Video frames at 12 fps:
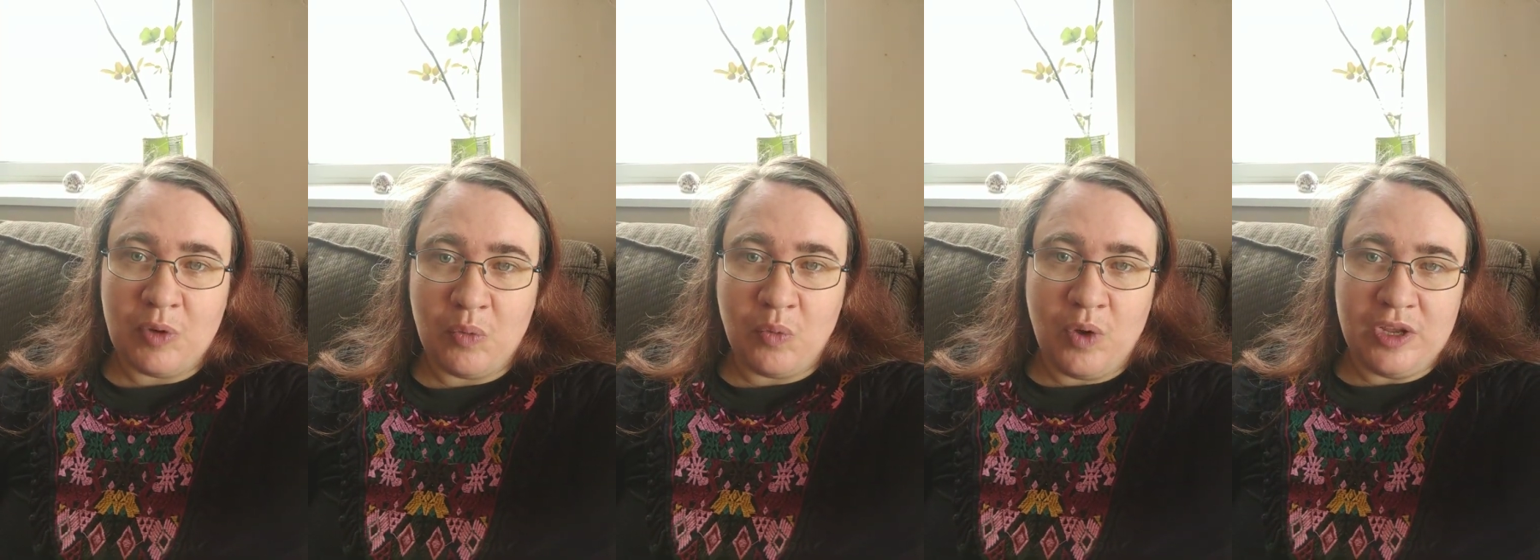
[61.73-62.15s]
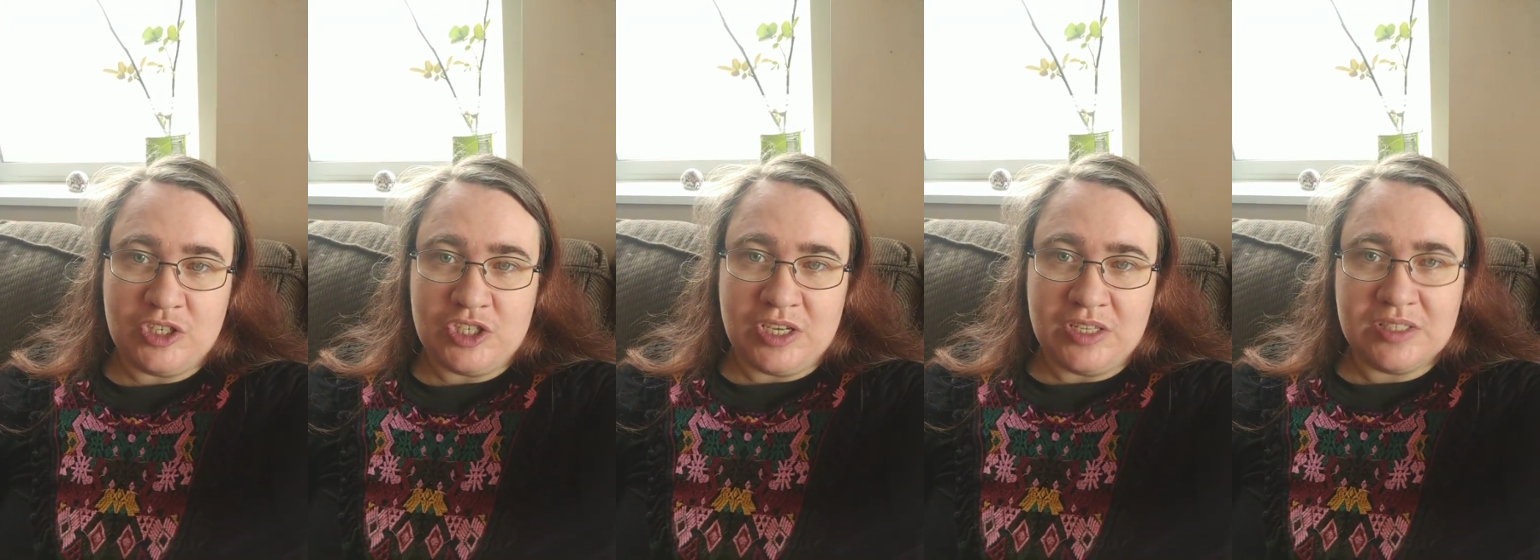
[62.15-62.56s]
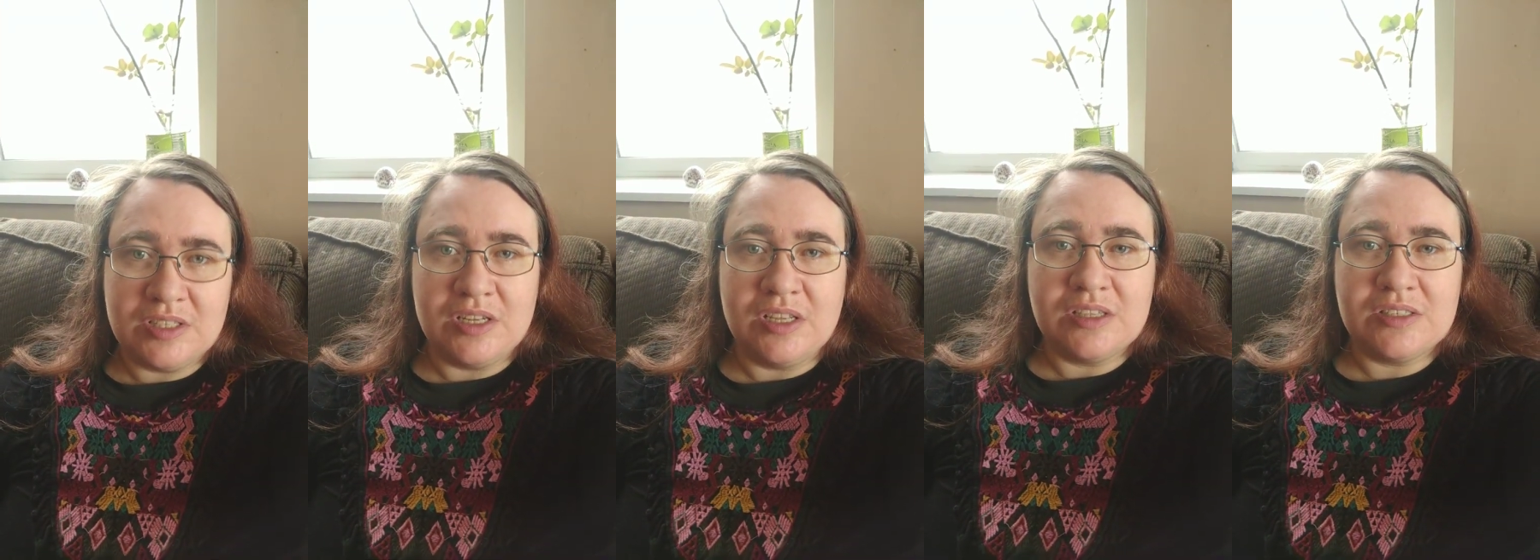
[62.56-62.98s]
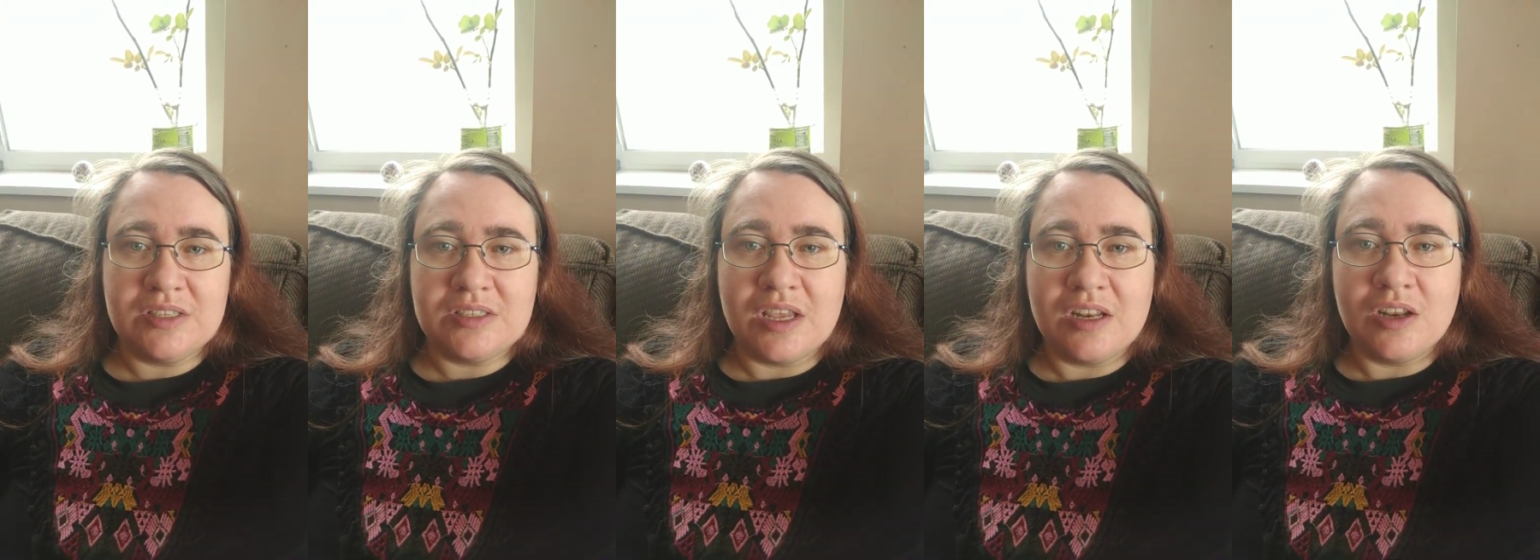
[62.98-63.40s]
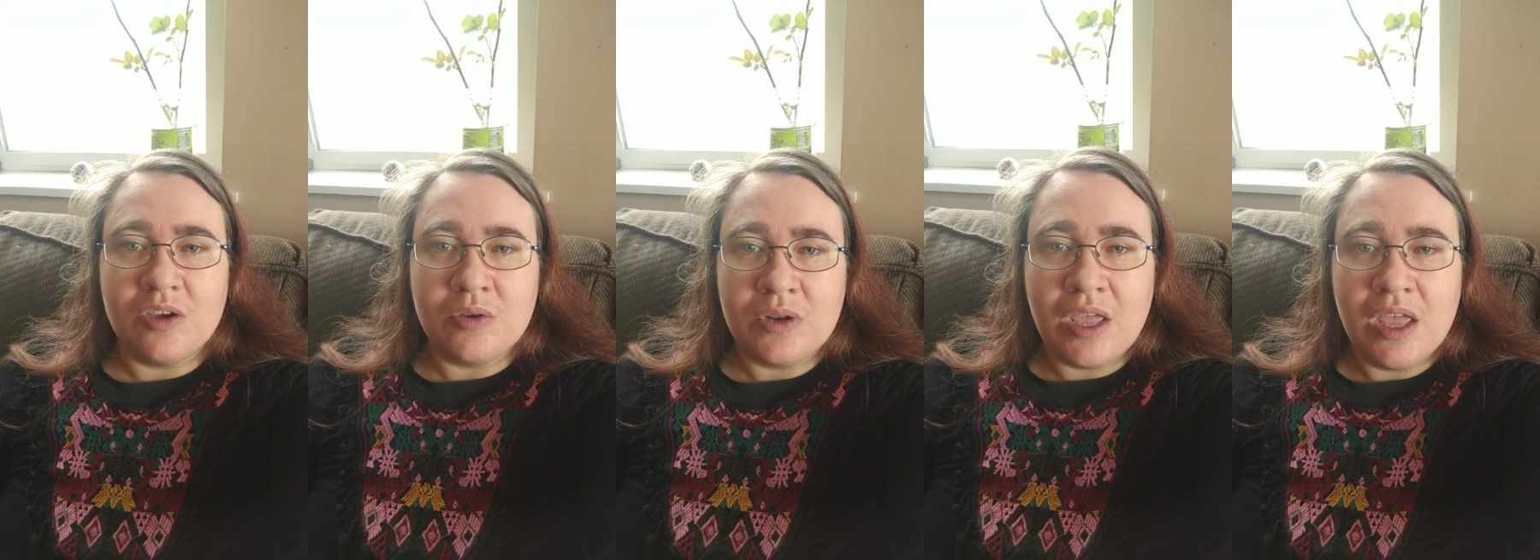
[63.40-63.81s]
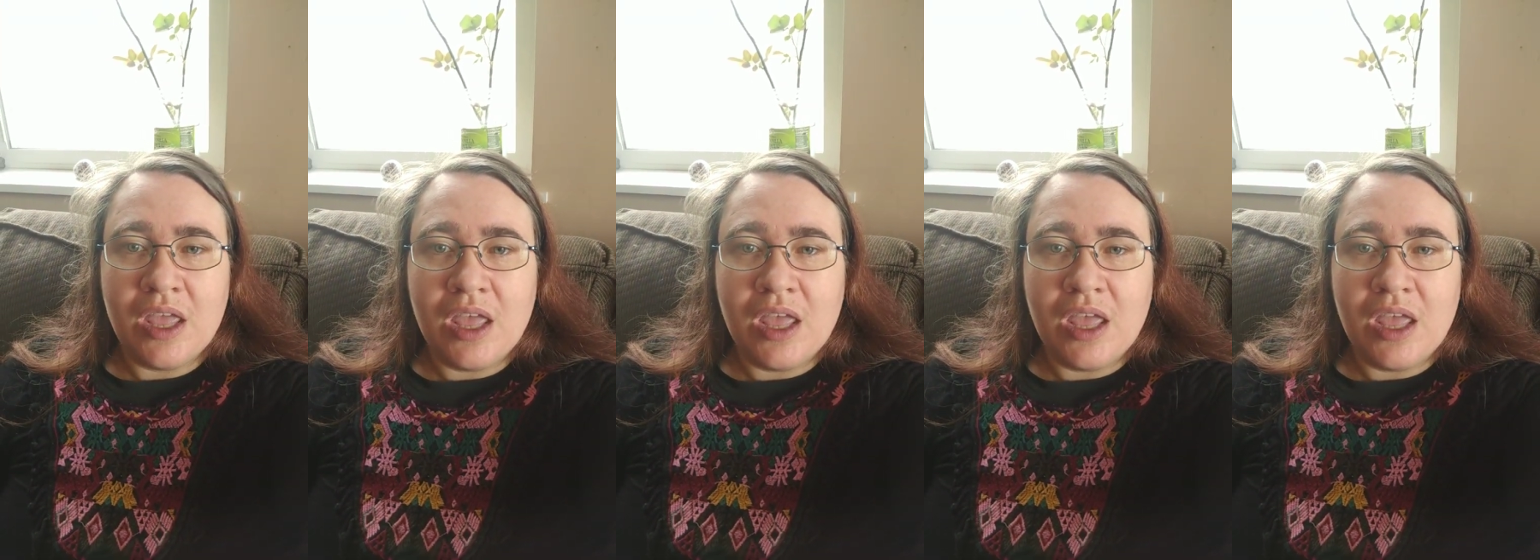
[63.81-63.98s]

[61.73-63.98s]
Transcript: but what genes it is unknown.